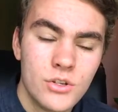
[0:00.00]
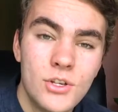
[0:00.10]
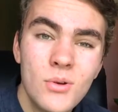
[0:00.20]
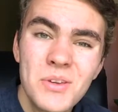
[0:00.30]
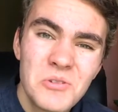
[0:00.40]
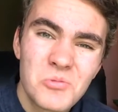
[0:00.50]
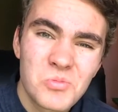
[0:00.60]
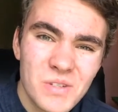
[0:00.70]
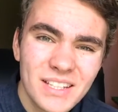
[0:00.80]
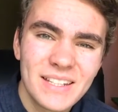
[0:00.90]
Do you
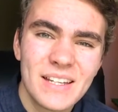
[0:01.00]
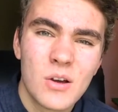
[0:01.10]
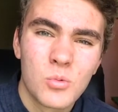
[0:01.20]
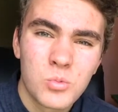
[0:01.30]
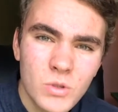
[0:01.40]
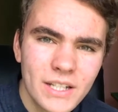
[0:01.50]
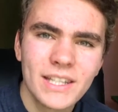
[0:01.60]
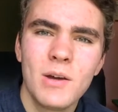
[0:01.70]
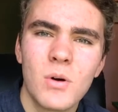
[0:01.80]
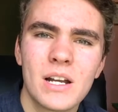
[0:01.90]
really,
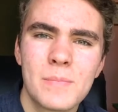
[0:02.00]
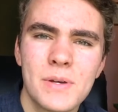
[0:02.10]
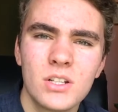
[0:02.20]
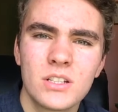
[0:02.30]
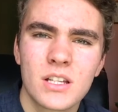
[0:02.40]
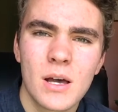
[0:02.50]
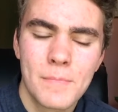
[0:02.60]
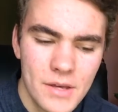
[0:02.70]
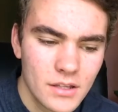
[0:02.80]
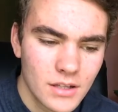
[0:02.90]
really want to build a
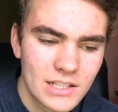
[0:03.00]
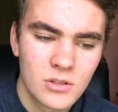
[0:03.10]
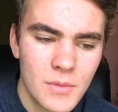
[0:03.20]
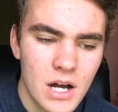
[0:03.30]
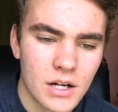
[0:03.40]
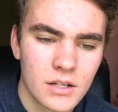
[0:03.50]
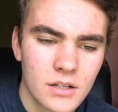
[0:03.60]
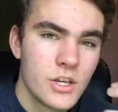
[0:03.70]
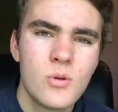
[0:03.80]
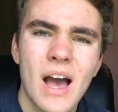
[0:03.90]
big Lego MOC?
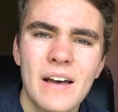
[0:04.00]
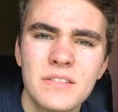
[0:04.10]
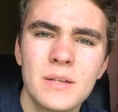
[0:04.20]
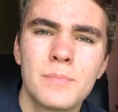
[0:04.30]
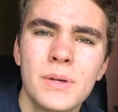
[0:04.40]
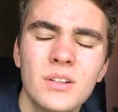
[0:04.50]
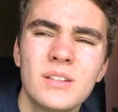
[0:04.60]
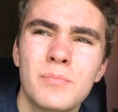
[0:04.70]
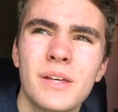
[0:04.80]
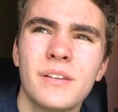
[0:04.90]
You have to build
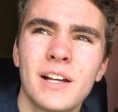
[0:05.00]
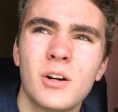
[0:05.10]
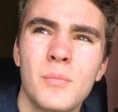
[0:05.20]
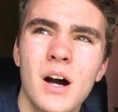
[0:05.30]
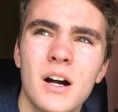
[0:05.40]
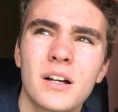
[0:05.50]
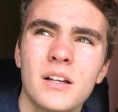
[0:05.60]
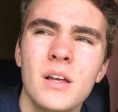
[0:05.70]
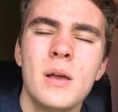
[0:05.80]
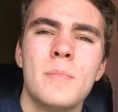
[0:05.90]
the big Lego MOC
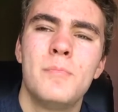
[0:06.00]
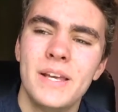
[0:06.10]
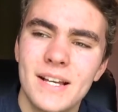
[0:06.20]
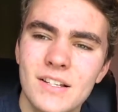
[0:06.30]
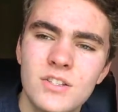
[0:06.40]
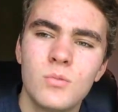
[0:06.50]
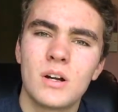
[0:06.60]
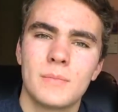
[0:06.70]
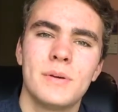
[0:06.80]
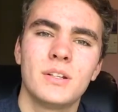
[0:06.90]
because you
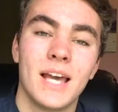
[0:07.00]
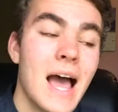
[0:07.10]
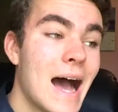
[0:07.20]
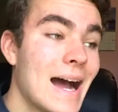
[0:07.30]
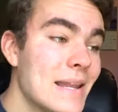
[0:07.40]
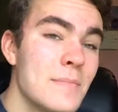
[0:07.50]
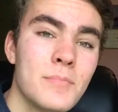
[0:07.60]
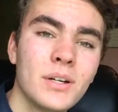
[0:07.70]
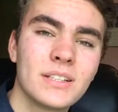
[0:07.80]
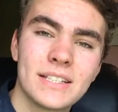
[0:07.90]
want to build it. I didn't
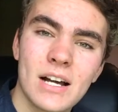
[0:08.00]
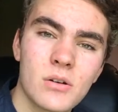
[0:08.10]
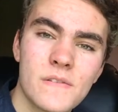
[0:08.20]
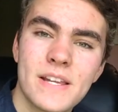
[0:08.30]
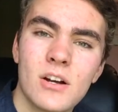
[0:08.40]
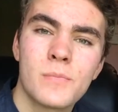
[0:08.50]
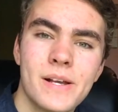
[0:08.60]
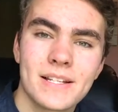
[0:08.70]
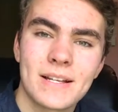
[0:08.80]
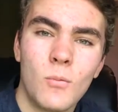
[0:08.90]
build the Tower of Terror
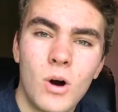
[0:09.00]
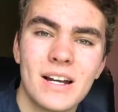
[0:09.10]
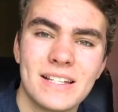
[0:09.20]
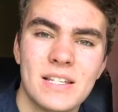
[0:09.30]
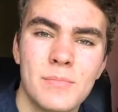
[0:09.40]
because I wanted to